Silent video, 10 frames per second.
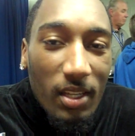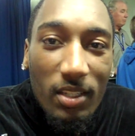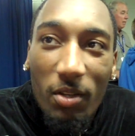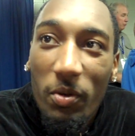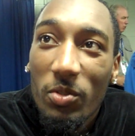
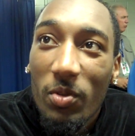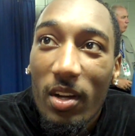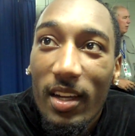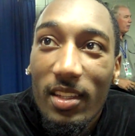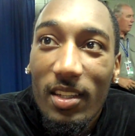You know, we was
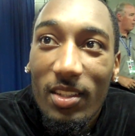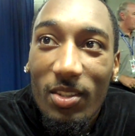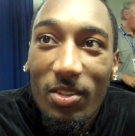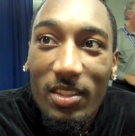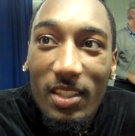wrong out there on
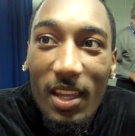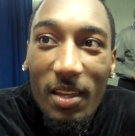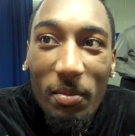the court today.